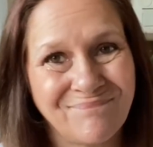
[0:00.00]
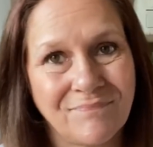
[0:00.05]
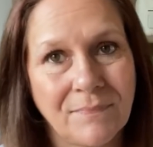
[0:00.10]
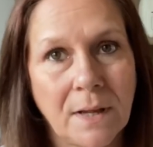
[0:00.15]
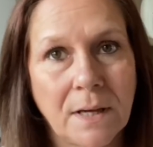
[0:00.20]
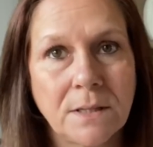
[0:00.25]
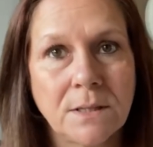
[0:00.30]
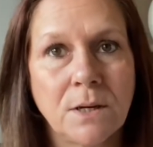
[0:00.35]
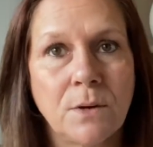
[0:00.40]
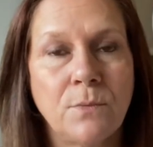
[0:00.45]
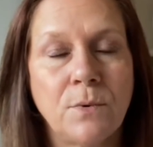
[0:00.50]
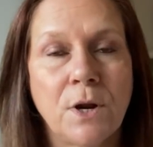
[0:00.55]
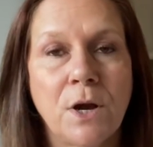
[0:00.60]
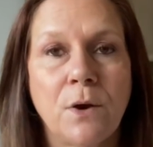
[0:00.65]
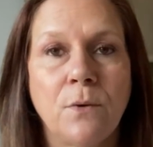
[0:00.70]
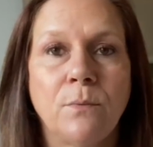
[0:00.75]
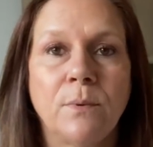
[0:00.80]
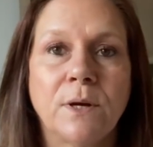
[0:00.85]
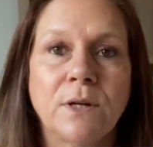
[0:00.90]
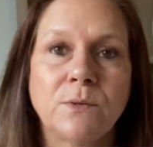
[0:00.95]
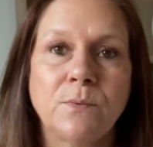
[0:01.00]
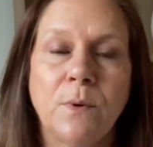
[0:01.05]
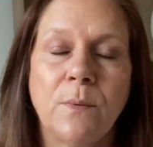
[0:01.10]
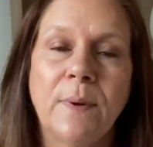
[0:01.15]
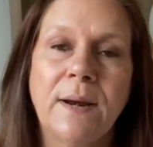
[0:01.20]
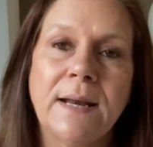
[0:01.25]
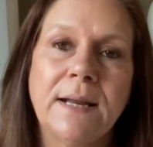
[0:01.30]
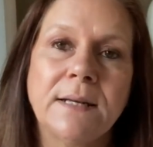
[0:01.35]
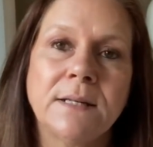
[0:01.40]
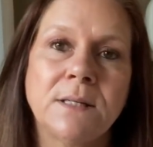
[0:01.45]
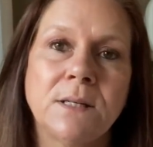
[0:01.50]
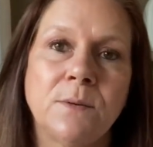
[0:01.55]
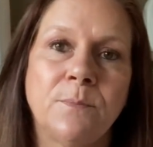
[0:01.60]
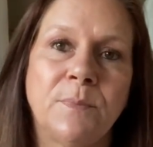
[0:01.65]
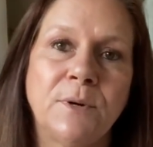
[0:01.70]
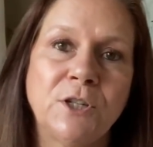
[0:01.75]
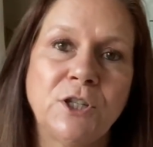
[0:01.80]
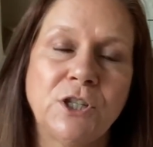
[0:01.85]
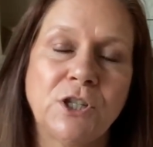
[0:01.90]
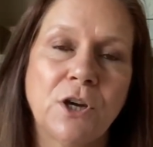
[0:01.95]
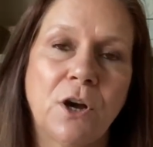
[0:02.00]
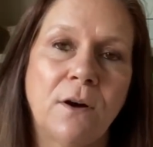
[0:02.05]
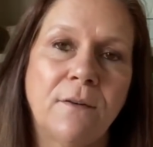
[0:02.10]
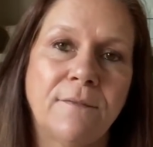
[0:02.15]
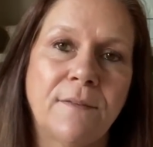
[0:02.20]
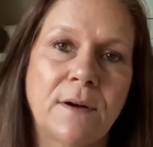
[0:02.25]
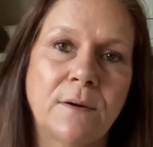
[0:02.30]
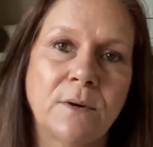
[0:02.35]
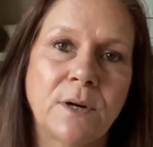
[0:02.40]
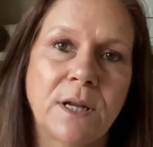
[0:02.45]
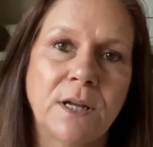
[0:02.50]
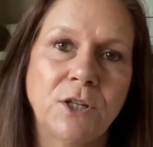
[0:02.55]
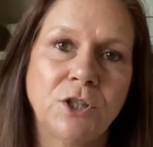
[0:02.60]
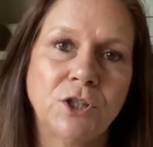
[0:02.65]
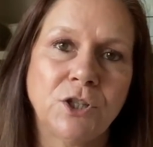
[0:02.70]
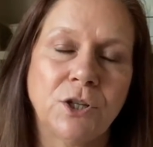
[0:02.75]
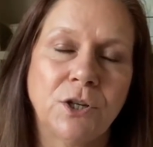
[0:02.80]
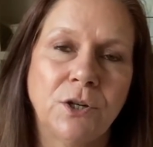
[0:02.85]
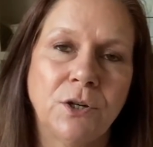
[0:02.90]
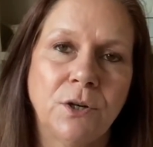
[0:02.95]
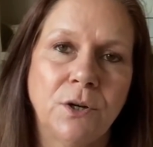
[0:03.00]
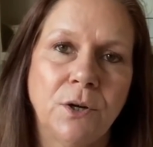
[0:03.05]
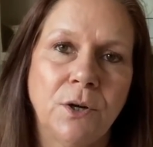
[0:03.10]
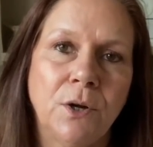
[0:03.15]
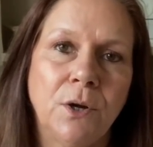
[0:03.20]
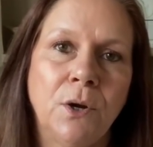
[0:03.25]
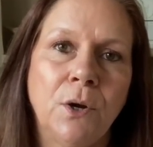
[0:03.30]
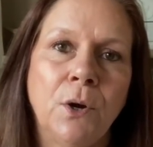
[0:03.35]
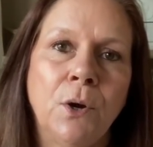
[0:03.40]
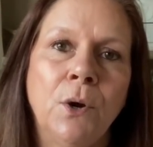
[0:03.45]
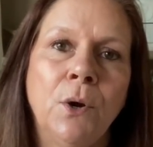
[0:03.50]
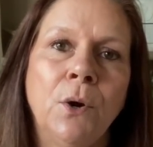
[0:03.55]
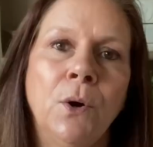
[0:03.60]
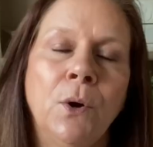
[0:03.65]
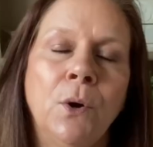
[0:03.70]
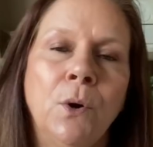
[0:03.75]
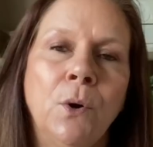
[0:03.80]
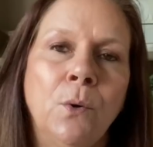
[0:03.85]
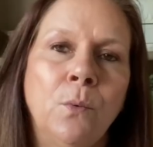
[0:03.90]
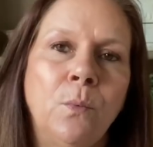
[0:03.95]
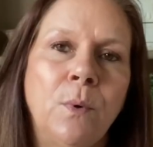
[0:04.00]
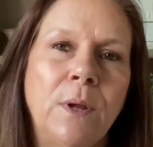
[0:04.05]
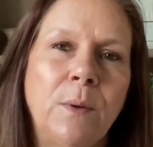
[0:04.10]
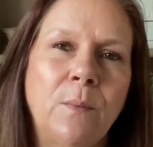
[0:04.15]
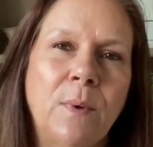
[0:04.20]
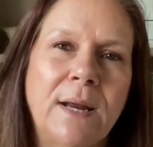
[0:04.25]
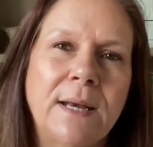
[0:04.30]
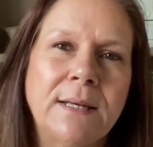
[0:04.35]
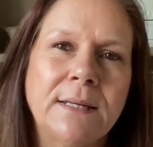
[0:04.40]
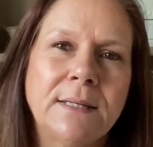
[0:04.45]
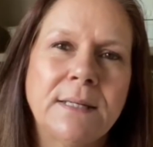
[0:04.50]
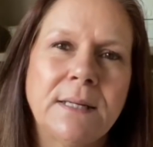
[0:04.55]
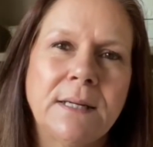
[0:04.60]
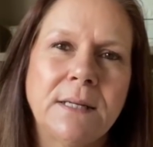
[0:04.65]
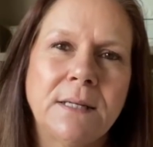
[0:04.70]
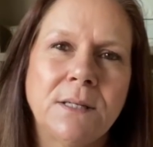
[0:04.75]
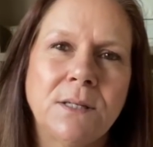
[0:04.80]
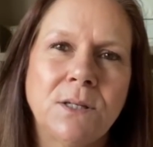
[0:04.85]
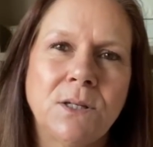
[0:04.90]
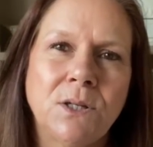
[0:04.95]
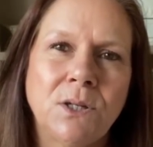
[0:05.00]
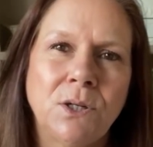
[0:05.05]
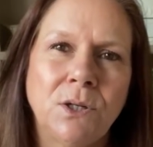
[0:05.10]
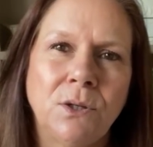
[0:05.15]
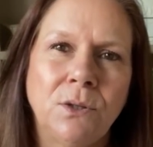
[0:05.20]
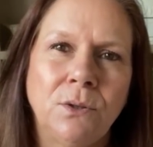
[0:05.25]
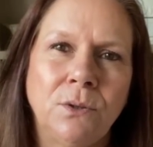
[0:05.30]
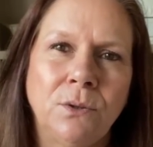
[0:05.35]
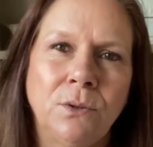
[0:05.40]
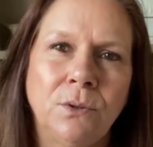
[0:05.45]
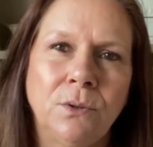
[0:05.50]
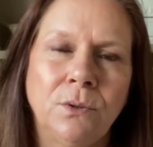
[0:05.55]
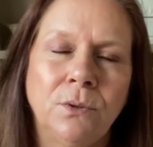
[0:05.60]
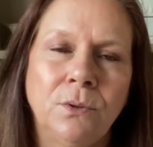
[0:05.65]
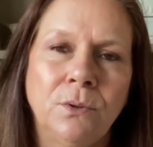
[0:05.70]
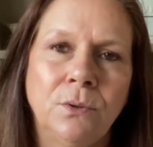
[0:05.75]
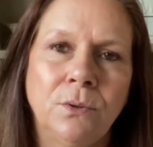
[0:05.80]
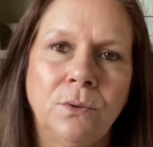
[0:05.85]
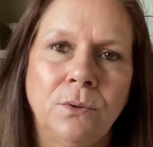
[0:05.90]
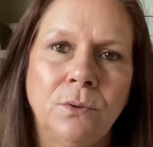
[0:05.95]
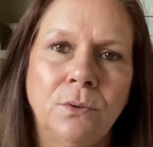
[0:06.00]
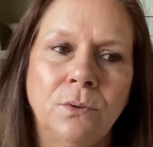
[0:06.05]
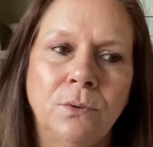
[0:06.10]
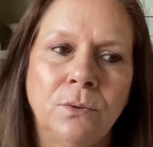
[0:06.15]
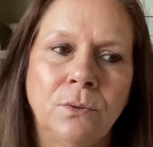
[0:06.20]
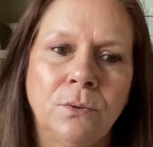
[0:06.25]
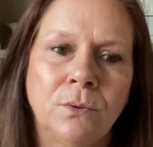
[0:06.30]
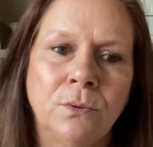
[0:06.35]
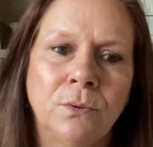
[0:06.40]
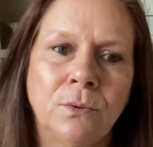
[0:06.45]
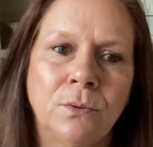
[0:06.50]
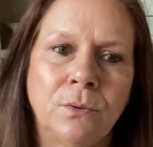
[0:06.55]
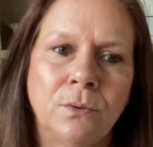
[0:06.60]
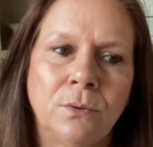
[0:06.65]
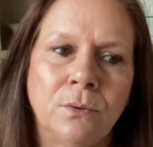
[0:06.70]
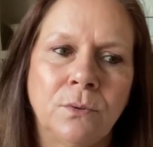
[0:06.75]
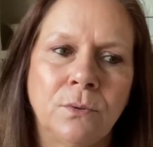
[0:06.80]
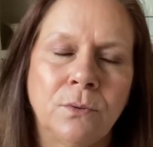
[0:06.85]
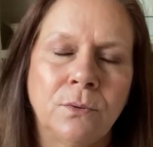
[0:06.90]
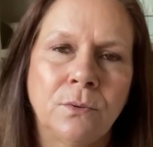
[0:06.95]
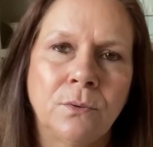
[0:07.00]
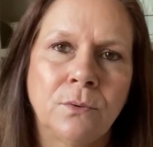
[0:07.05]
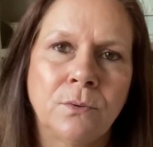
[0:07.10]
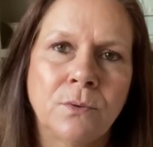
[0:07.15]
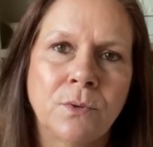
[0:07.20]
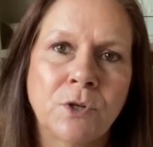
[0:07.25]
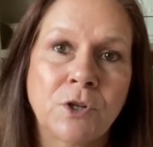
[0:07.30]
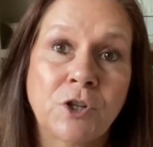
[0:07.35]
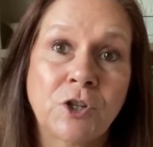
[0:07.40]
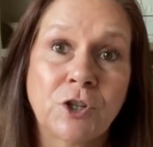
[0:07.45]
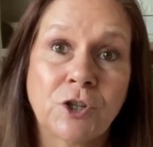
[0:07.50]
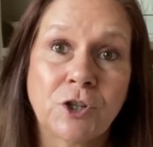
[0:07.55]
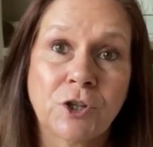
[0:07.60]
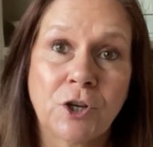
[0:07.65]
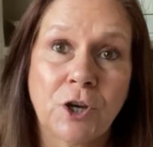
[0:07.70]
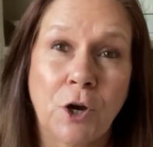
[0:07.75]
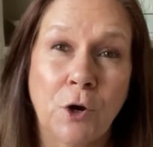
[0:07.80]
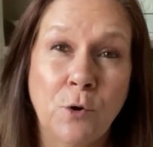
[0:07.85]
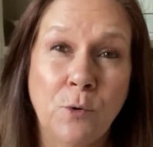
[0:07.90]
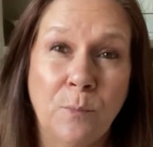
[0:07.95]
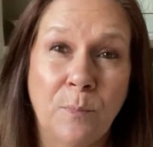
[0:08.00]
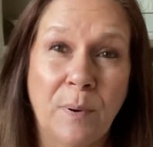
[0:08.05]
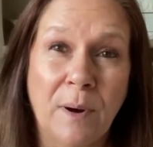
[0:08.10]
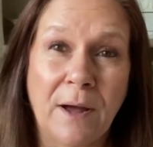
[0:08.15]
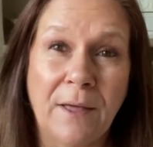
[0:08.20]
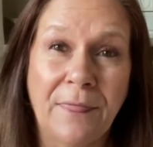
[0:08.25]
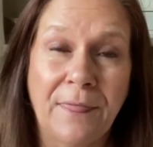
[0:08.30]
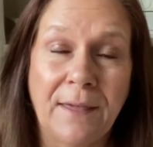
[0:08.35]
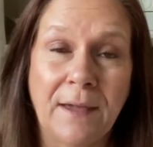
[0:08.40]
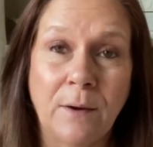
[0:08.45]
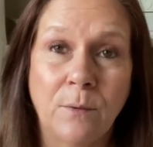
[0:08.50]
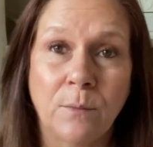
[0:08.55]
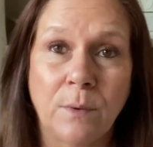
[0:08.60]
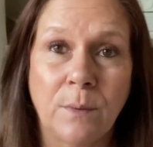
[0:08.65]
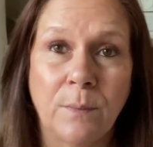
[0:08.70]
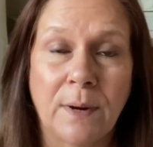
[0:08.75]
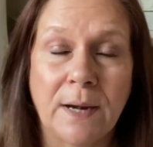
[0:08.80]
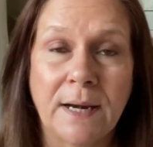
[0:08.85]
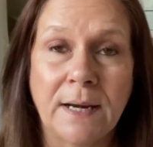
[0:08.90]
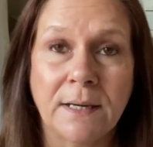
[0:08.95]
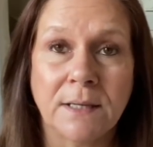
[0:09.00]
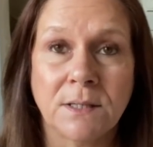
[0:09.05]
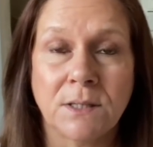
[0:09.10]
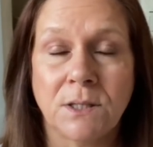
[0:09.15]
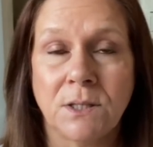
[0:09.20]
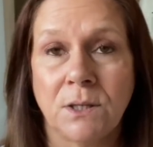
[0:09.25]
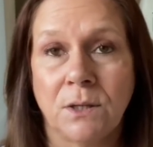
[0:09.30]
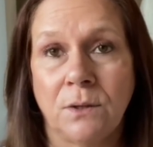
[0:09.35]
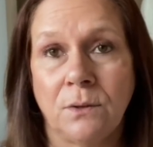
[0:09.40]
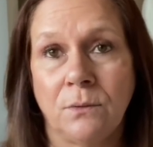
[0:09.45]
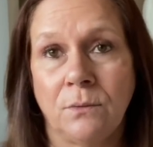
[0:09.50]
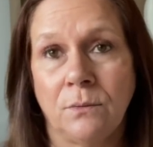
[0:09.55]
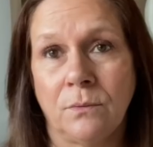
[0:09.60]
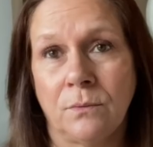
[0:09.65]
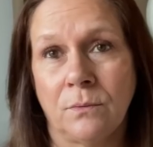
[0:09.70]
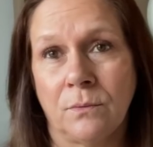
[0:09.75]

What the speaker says: I don't know, because we went into British Heart Foundation. We went into Scope, I think. We went into